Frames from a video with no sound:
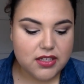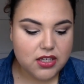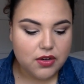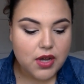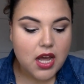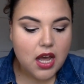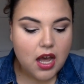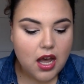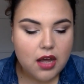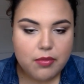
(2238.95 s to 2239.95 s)
So
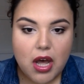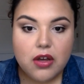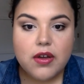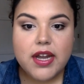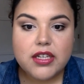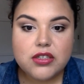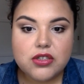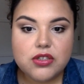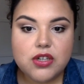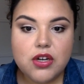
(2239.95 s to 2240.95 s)
I'll go ahead and
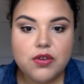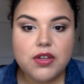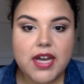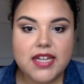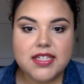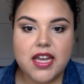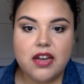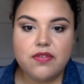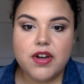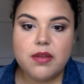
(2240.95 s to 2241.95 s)
show you guys
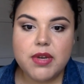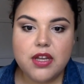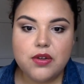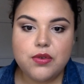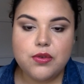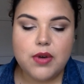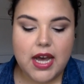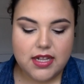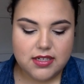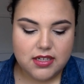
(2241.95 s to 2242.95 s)
again for anybody who
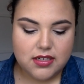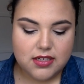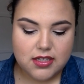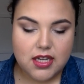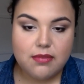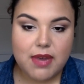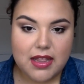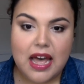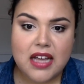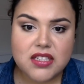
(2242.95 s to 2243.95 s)
hasn't seen my
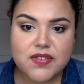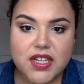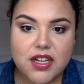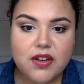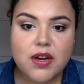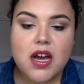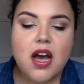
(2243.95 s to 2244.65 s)
last video.